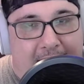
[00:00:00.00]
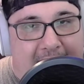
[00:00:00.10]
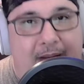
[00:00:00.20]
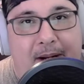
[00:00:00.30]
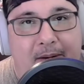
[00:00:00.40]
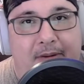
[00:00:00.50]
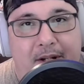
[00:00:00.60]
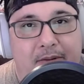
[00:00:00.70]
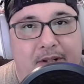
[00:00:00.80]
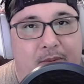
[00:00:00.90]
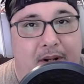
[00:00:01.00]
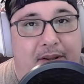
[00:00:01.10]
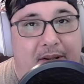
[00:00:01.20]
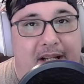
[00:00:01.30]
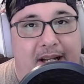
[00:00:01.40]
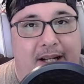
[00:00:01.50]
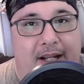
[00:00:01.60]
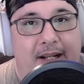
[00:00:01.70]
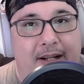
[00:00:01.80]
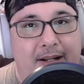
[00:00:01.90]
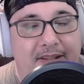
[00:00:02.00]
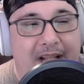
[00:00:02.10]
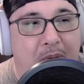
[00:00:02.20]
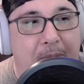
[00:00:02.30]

Anime reviews were a thing that